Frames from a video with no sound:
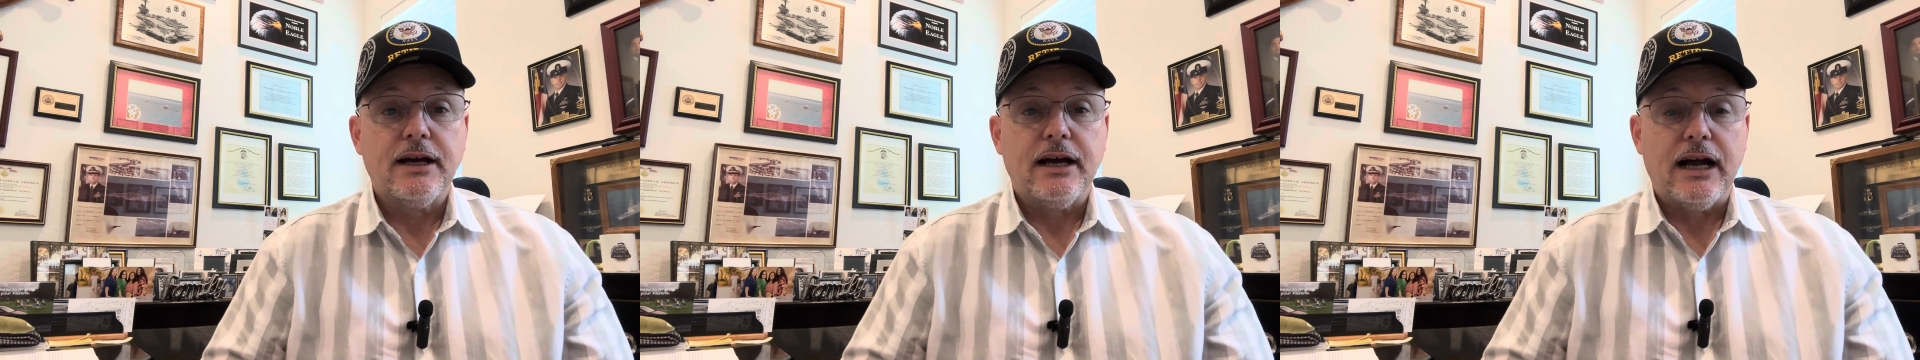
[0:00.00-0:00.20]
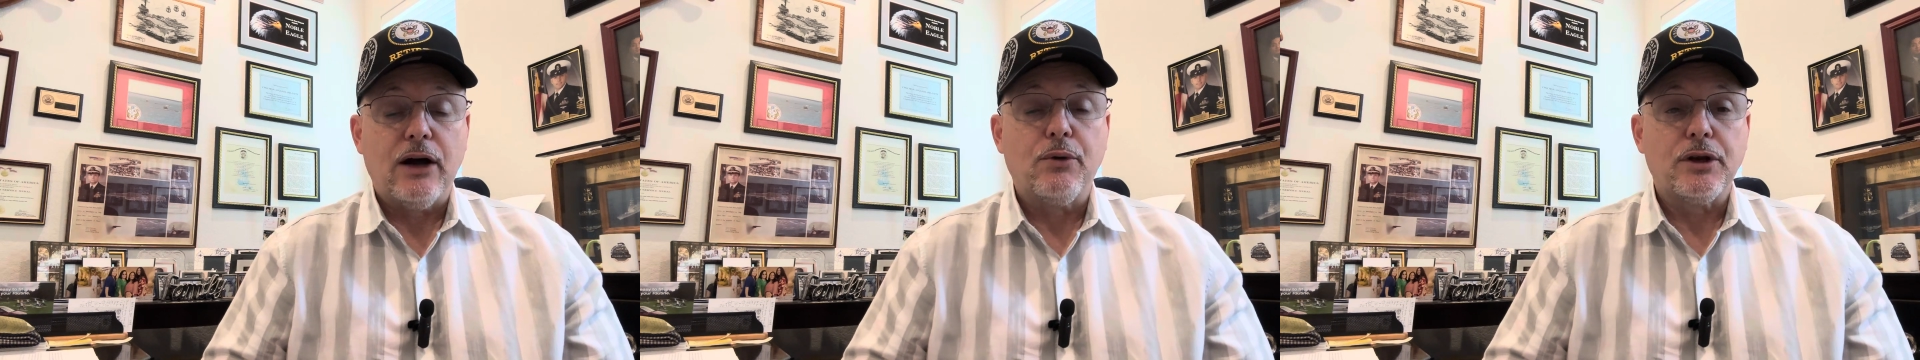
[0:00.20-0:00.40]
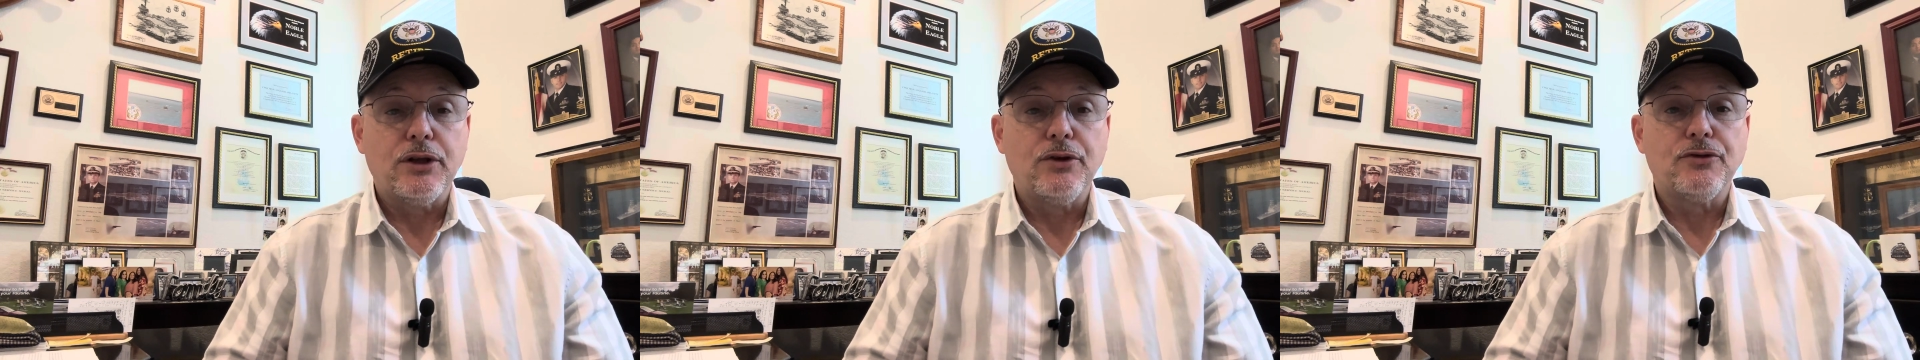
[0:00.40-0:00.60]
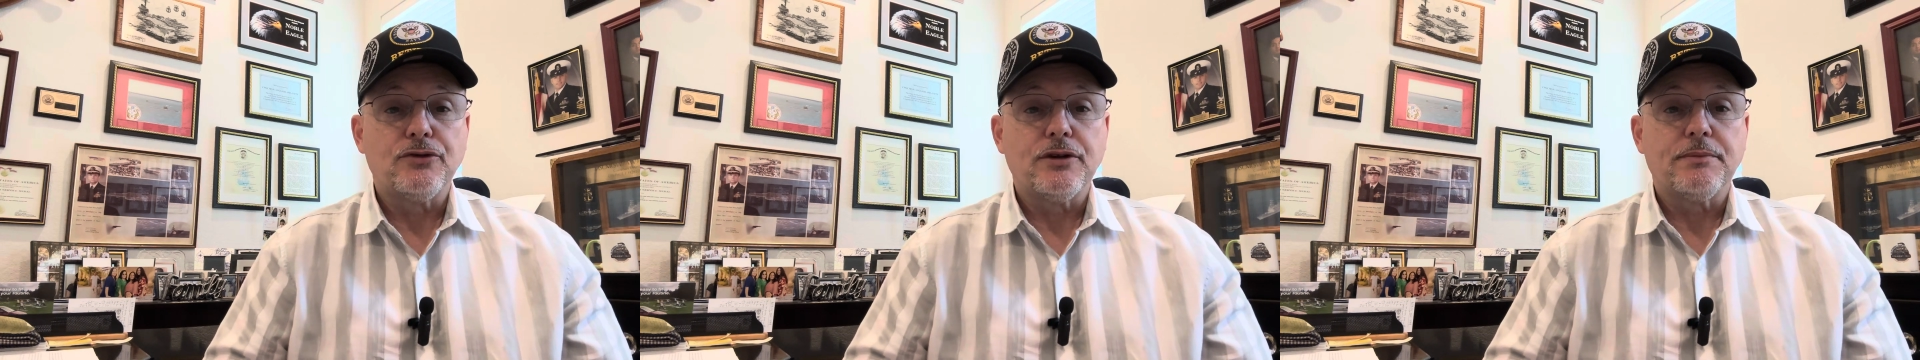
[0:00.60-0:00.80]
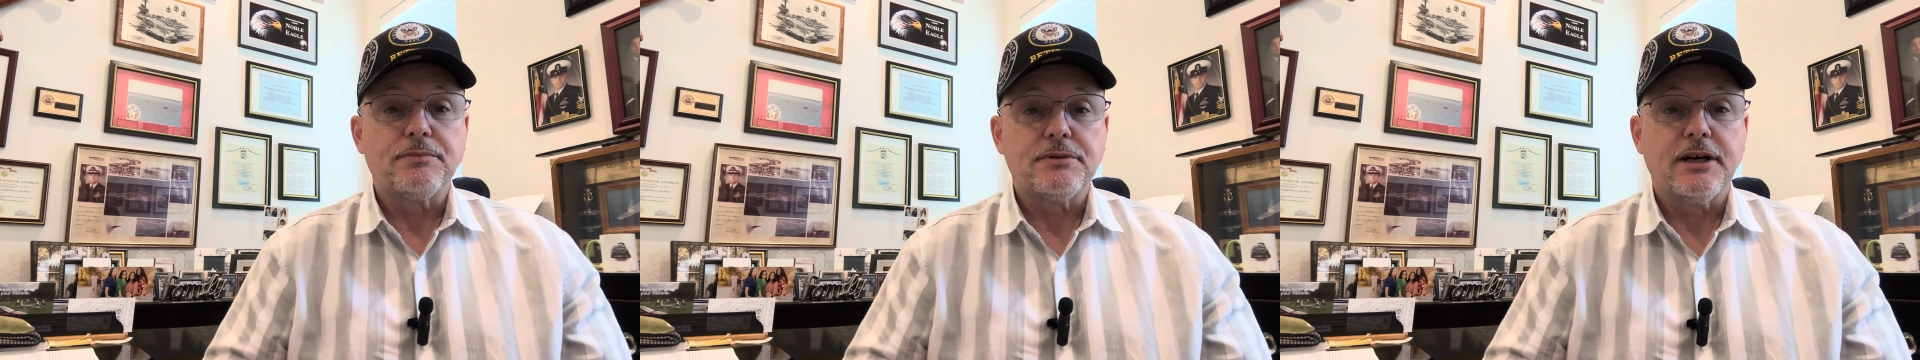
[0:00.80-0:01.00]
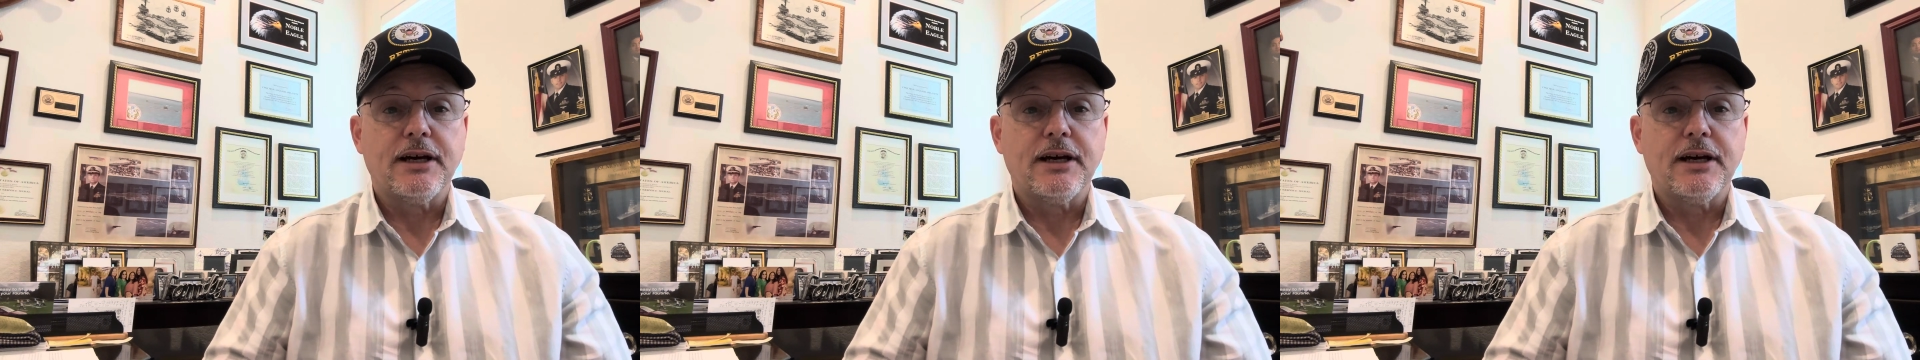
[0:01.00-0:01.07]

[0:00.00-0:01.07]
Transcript: I want to use up